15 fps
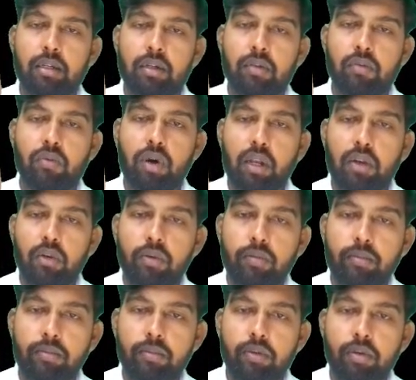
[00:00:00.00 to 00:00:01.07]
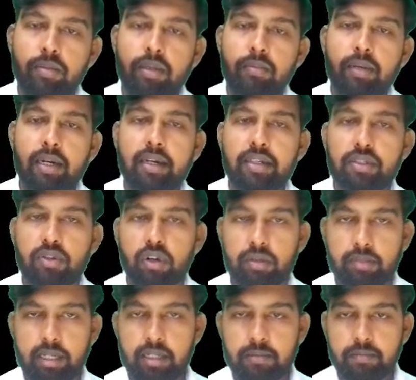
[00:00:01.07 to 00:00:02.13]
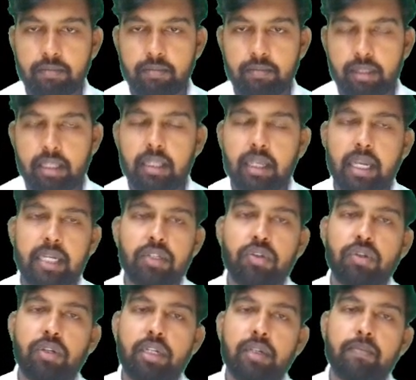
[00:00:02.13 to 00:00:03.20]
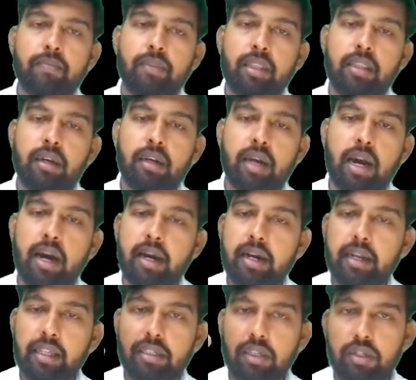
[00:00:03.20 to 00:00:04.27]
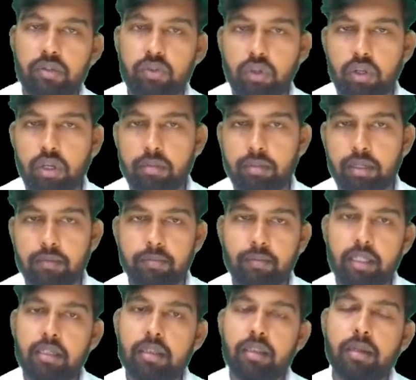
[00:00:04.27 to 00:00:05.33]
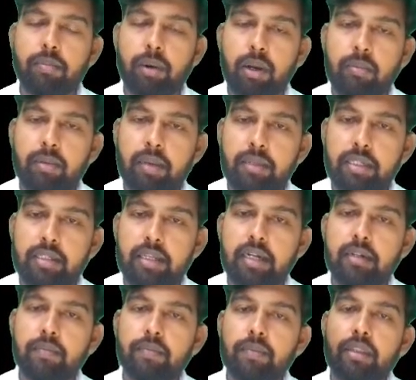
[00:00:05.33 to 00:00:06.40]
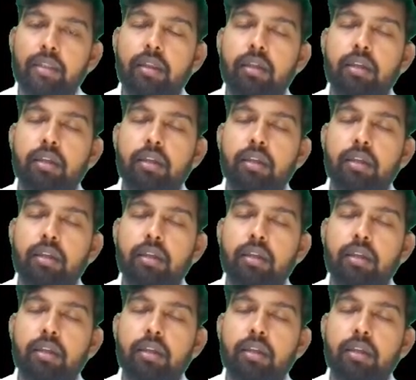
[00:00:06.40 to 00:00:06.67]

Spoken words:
volume of the blood is normal, actually the heart is also normal. The problem is that there